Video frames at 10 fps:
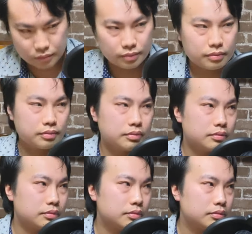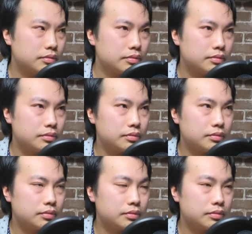
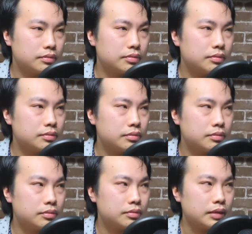[no speech]